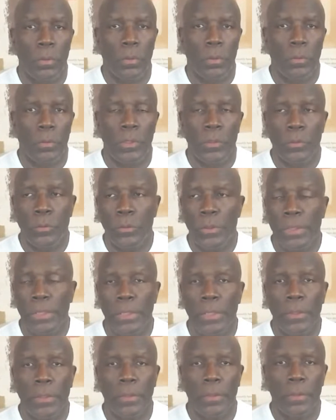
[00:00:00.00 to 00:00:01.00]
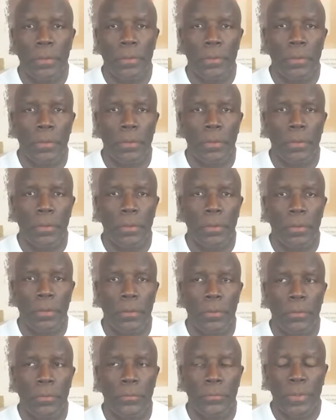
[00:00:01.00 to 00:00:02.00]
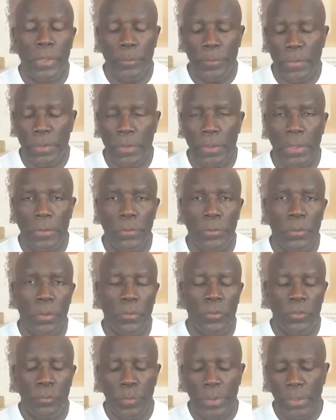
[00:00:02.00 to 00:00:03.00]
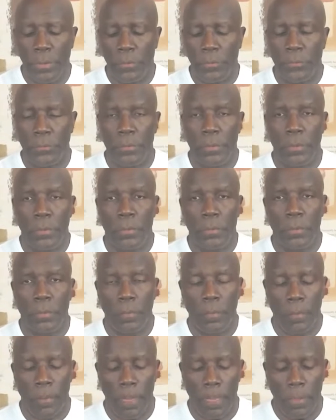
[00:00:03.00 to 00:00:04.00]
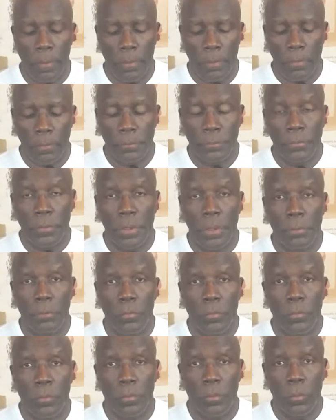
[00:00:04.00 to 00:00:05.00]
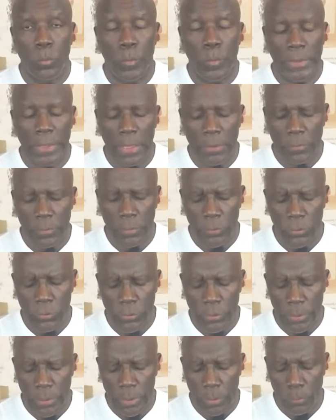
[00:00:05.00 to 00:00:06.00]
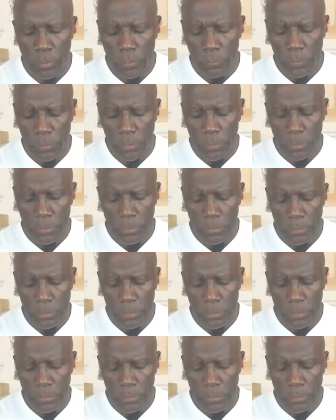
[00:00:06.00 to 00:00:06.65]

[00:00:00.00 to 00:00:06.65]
Did you hear something that you're experiencing from what I just shared with you?